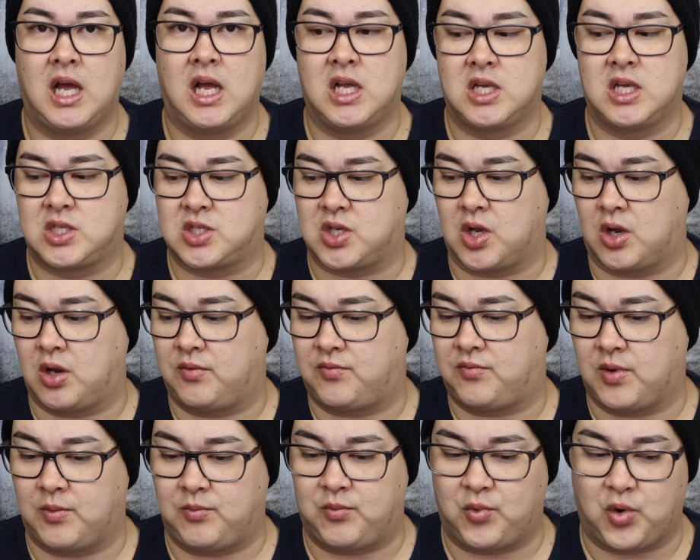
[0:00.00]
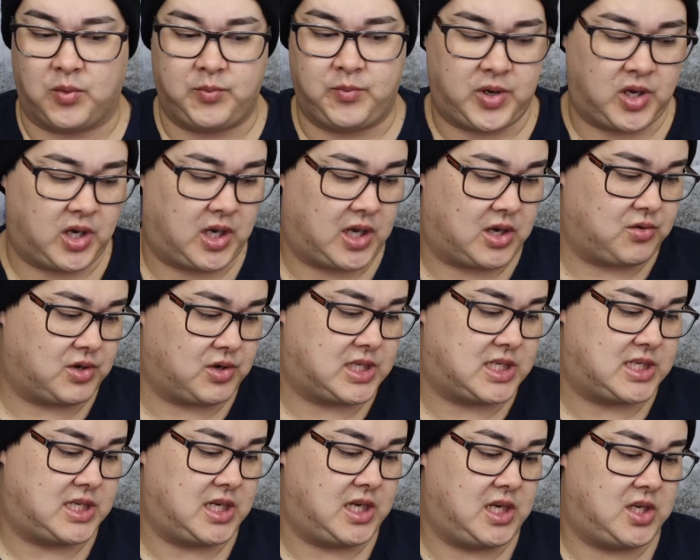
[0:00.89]
So from Raw Beauty
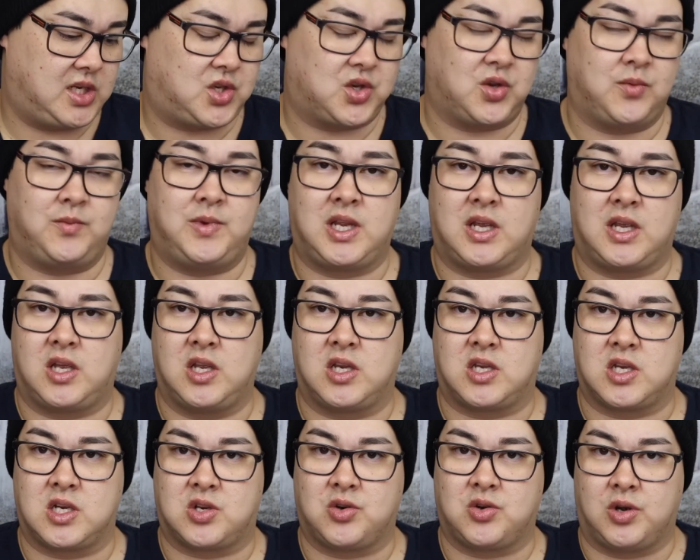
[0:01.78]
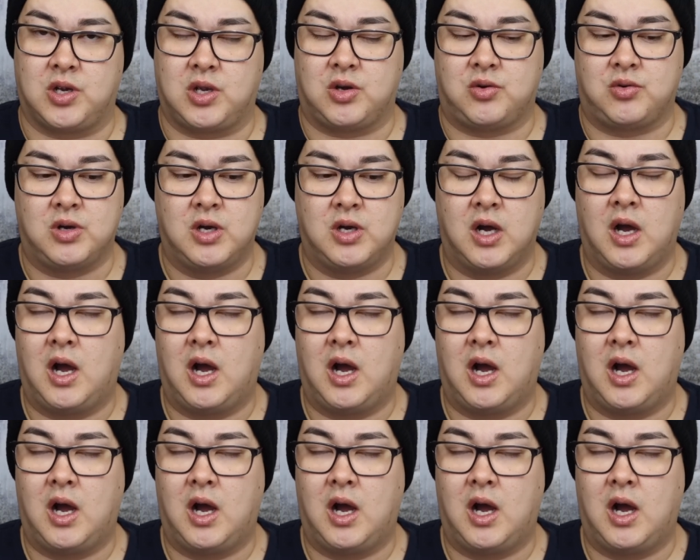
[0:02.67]
Kristi to Nikkie Tutorial,